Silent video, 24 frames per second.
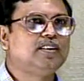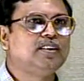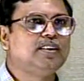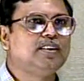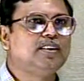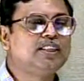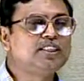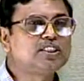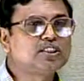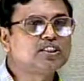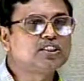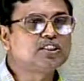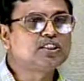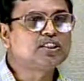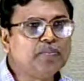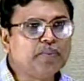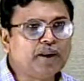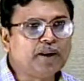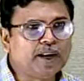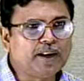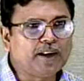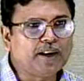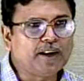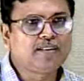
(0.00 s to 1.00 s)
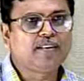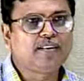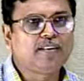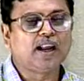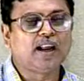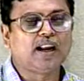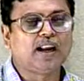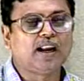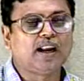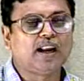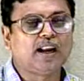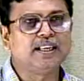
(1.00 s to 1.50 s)
is to be made
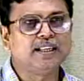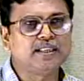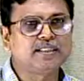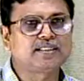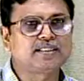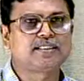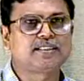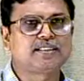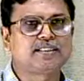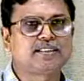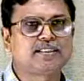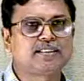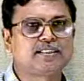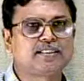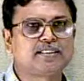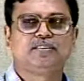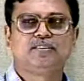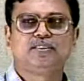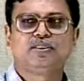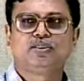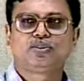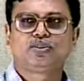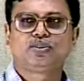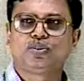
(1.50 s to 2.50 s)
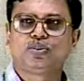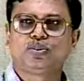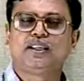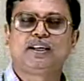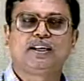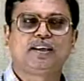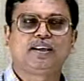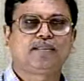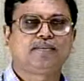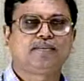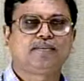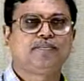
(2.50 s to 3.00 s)
at the end station so
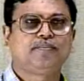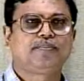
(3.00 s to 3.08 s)
that